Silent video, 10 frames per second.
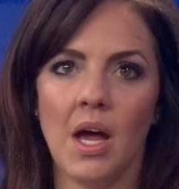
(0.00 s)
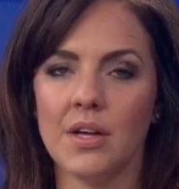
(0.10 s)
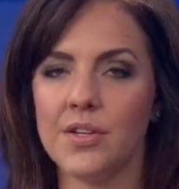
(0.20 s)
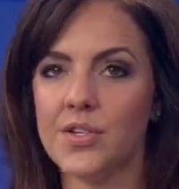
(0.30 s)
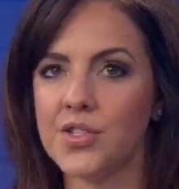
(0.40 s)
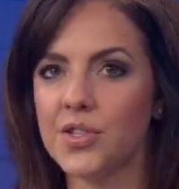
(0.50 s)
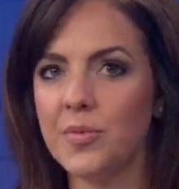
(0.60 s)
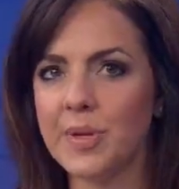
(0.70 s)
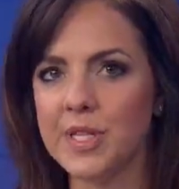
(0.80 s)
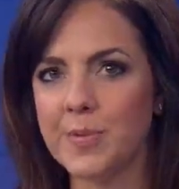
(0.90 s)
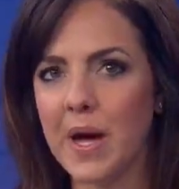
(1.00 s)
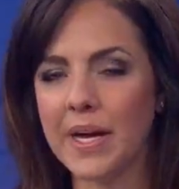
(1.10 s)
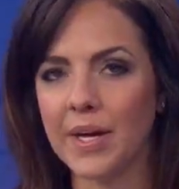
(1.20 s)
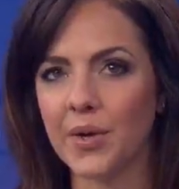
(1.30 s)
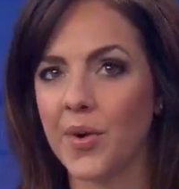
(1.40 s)
A disturbing
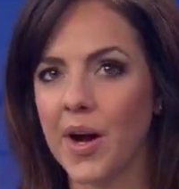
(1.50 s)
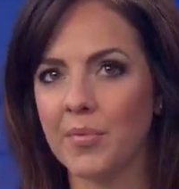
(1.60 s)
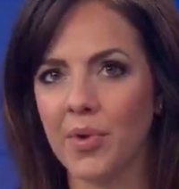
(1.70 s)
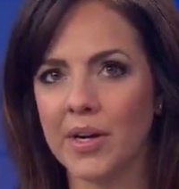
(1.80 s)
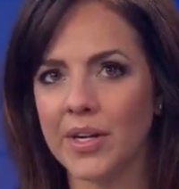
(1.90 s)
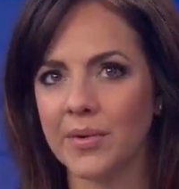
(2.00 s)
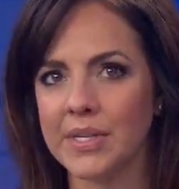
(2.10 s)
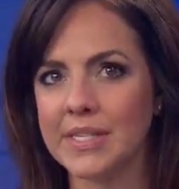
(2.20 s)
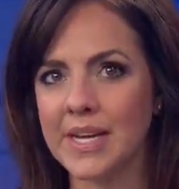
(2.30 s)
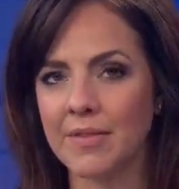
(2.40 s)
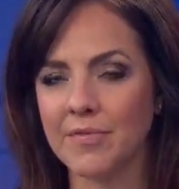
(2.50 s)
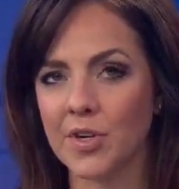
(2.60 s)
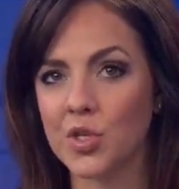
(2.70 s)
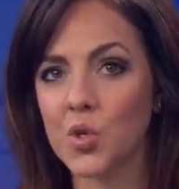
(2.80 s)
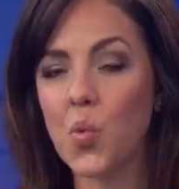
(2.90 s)
spike in crime right here in
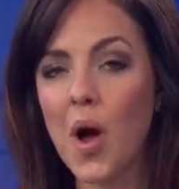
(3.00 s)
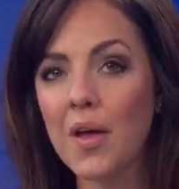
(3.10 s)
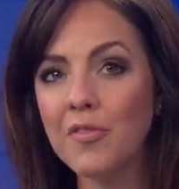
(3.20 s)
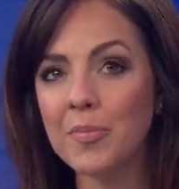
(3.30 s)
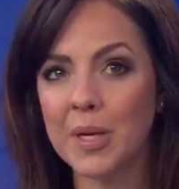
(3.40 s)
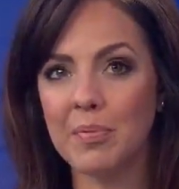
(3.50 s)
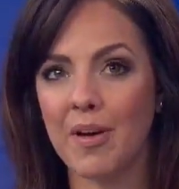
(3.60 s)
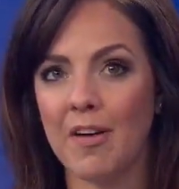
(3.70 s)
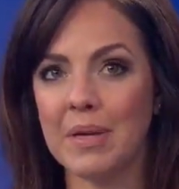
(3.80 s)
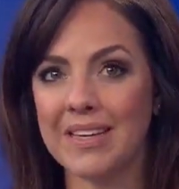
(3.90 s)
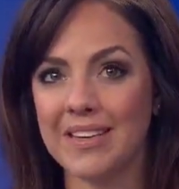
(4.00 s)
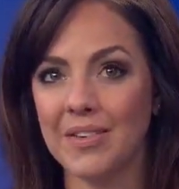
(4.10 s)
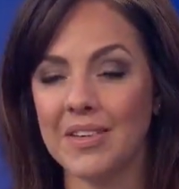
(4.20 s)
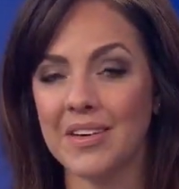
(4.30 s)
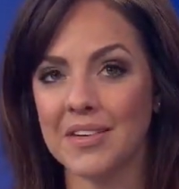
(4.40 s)
Denver. twelve people have been
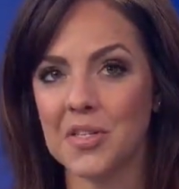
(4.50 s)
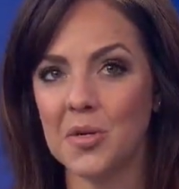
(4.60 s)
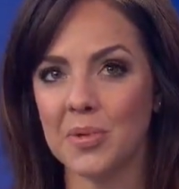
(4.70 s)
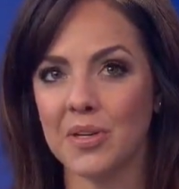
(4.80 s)
killed in October